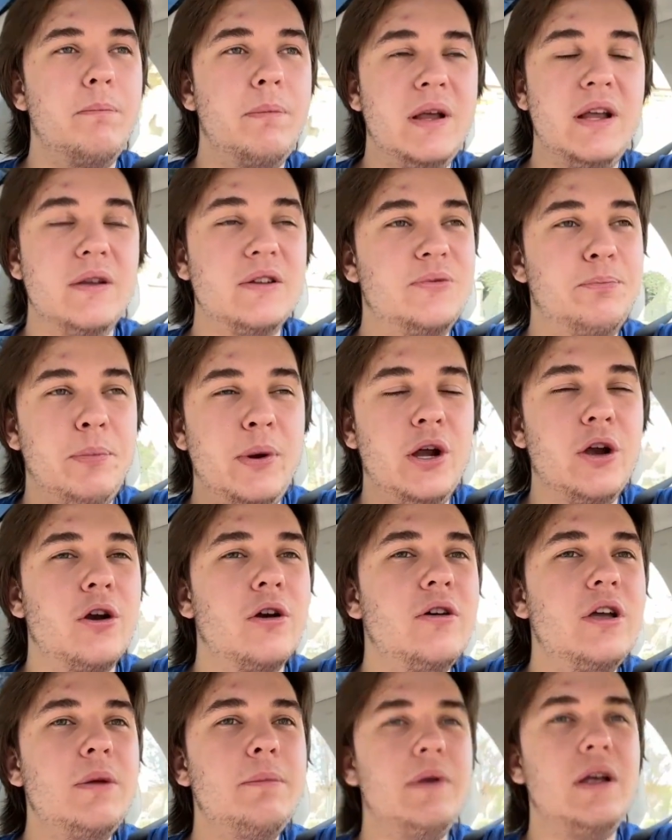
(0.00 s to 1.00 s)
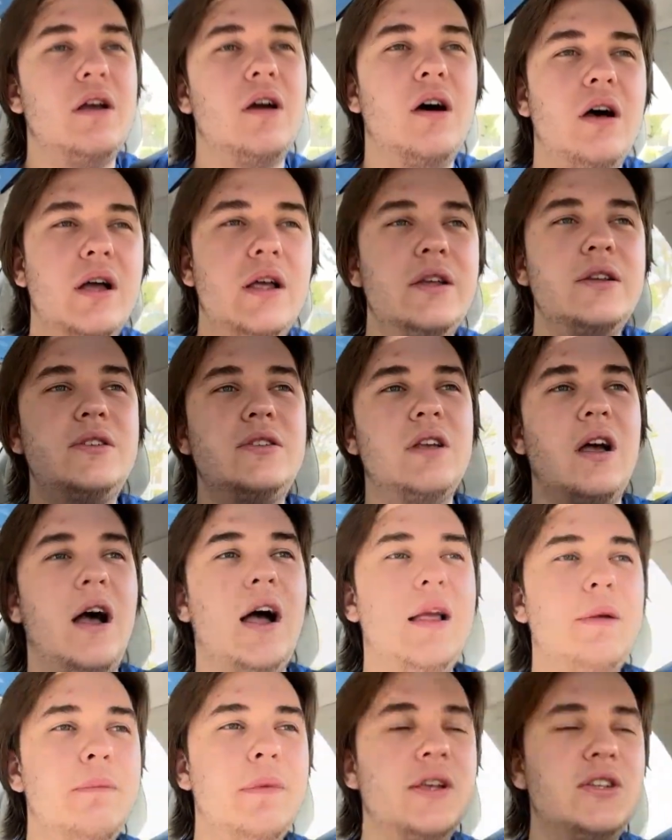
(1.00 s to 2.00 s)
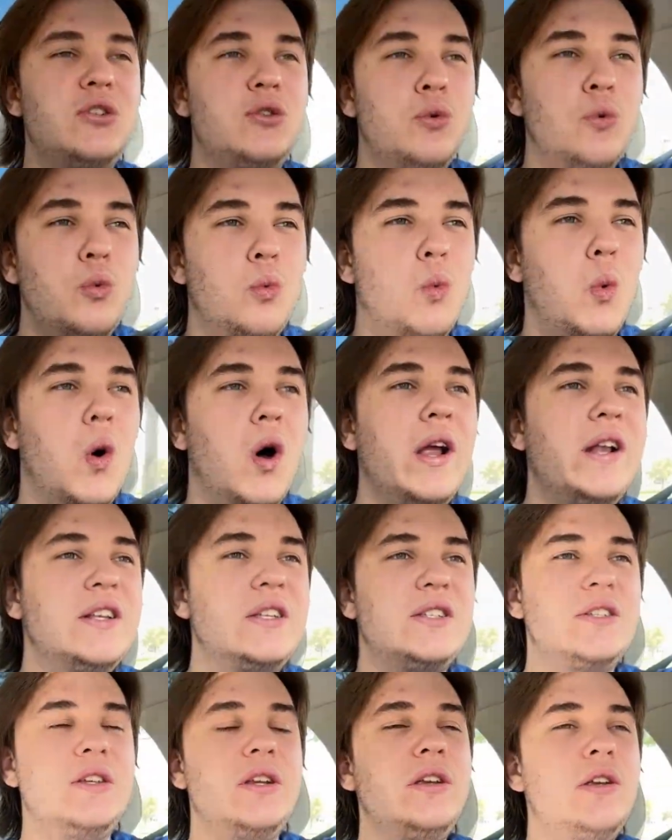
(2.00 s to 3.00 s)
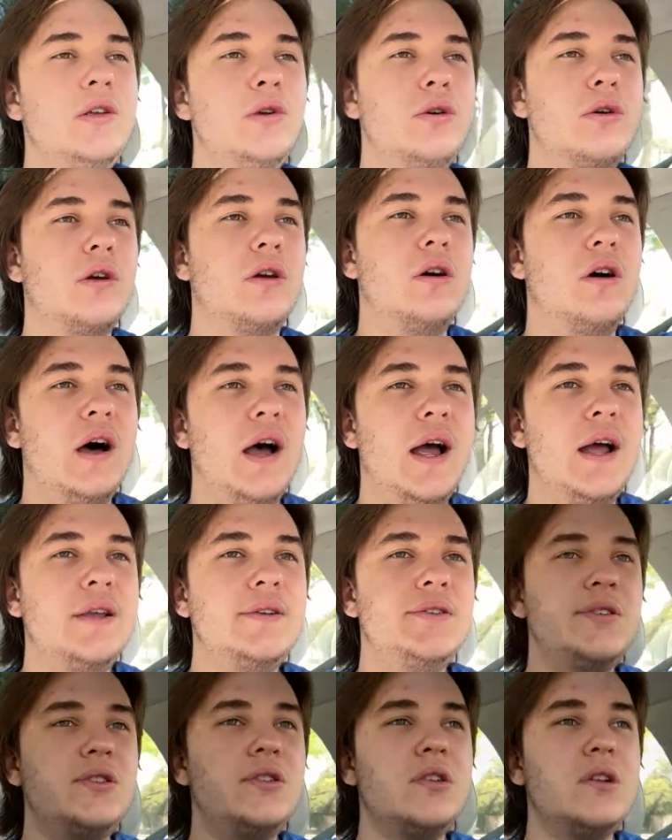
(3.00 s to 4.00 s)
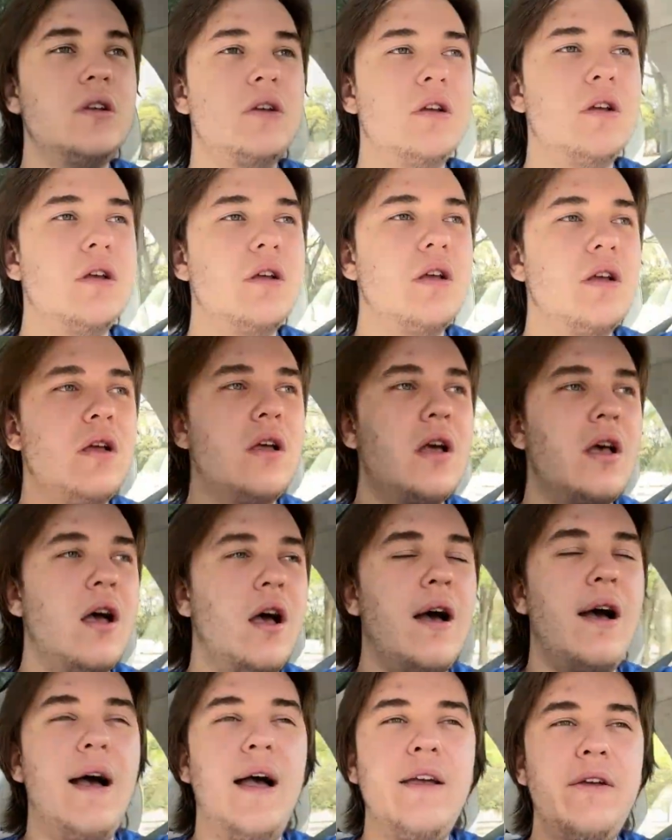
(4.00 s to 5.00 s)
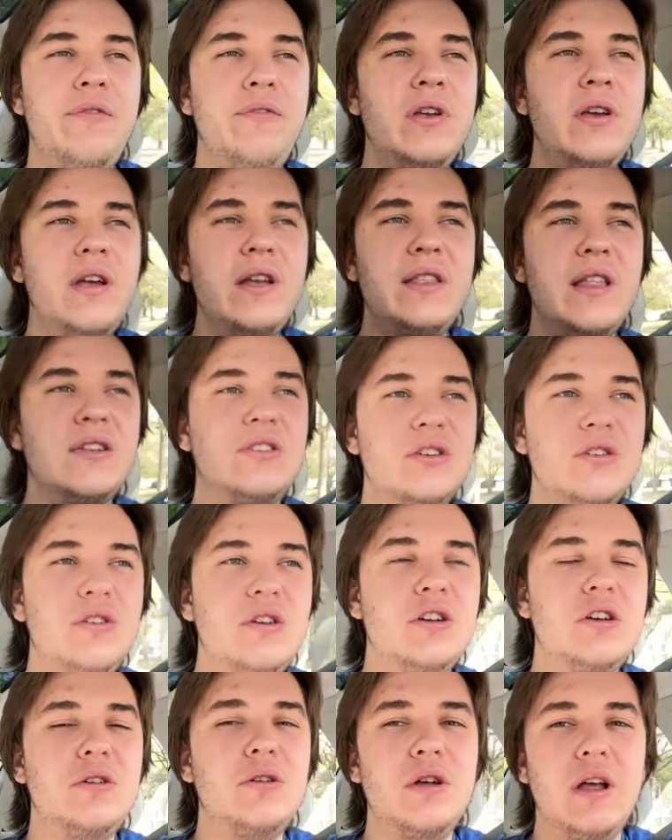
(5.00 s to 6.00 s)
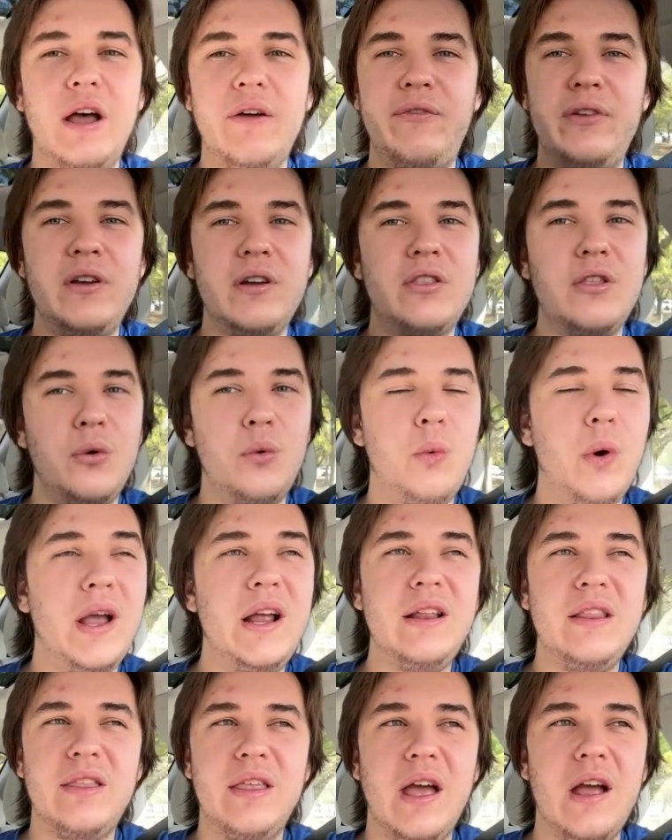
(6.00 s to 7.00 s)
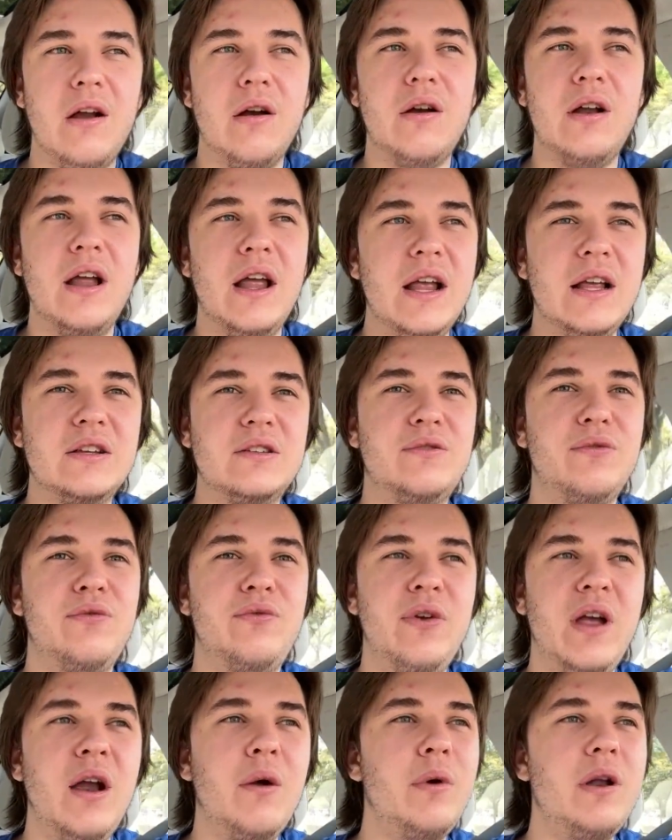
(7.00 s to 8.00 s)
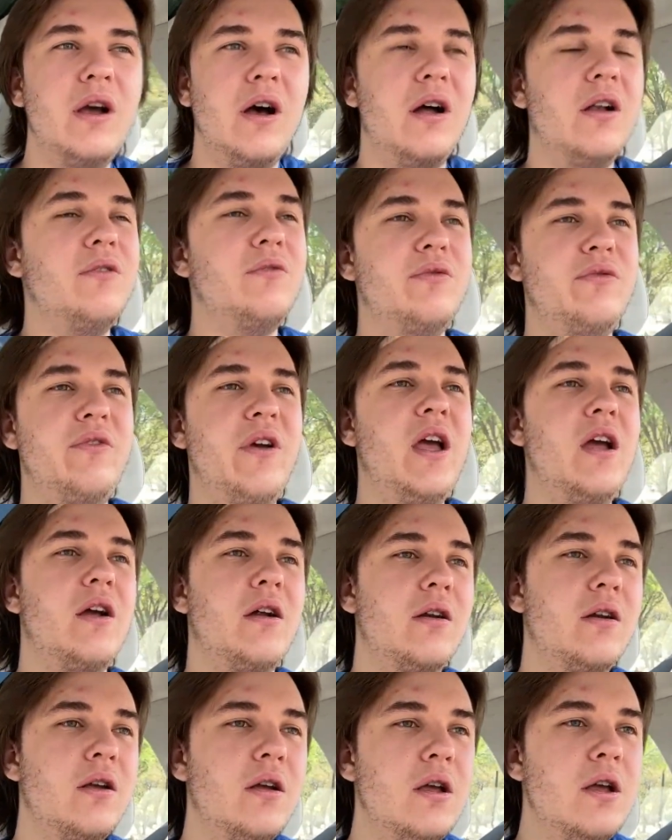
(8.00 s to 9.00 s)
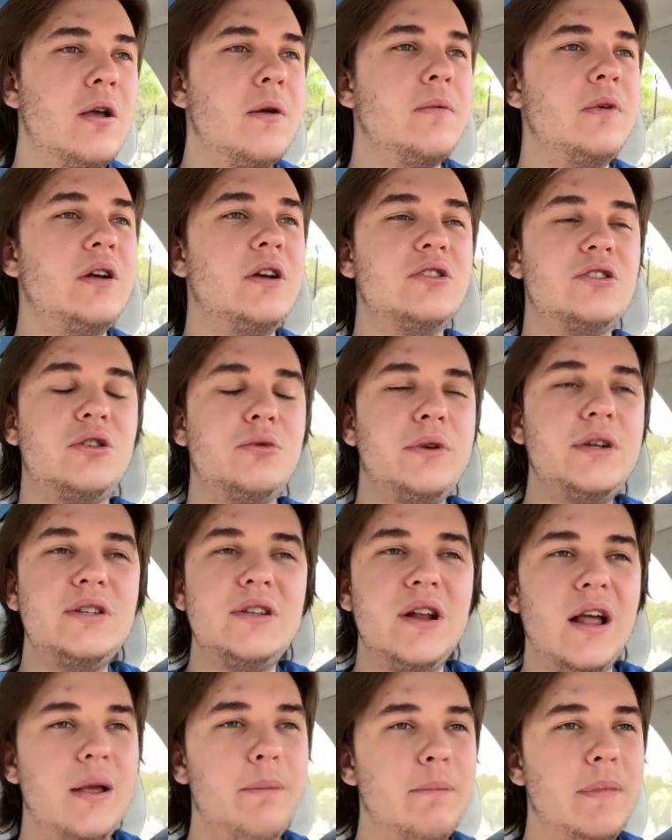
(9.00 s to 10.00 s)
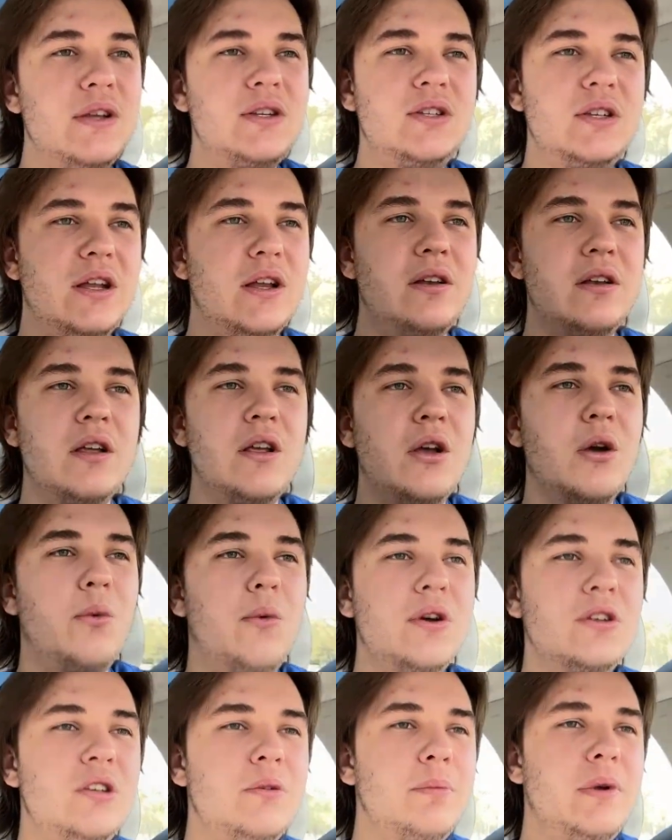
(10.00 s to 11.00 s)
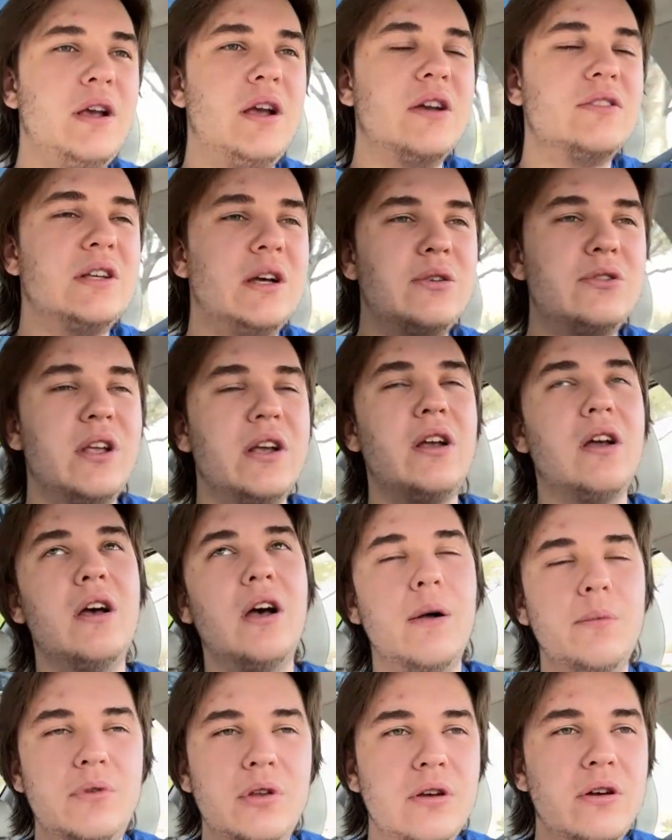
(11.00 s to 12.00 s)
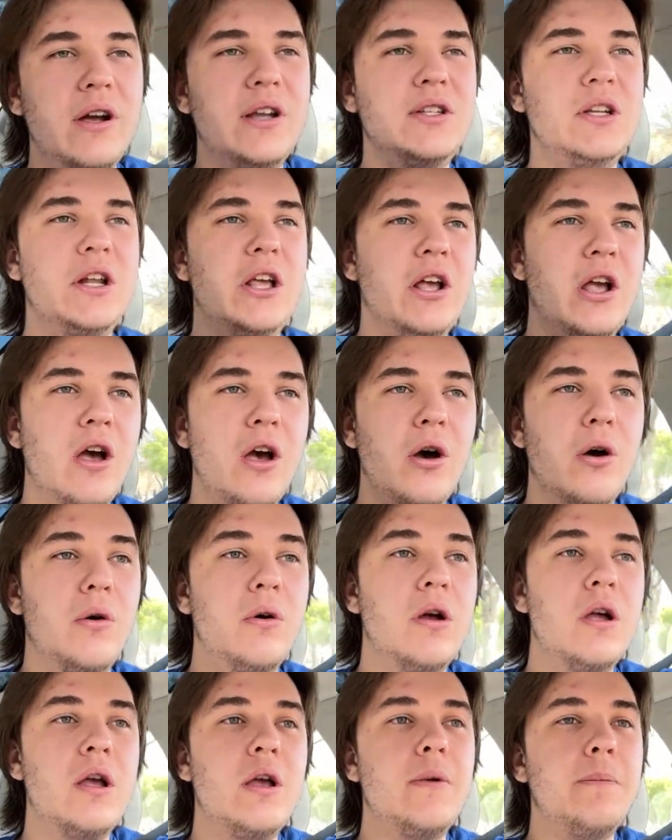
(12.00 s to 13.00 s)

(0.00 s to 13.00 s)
it's purely because I missed one singular class, I feel like that's I feel like the weight there is very unfair. Because the reason I missed it wasn't because I was like, oh, I'm too lazy to go.